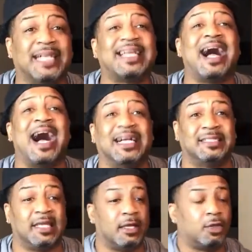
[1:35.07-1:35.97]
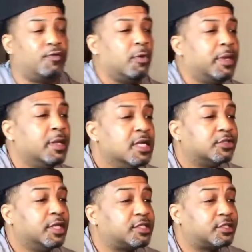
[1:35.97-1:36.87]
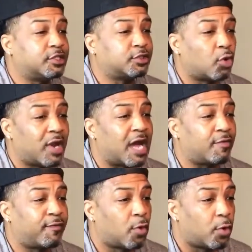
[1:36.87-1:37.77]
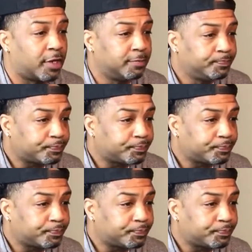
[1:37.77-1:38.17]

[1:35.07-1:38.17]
That's how I see it. You feel me? So this is a story out of Florida,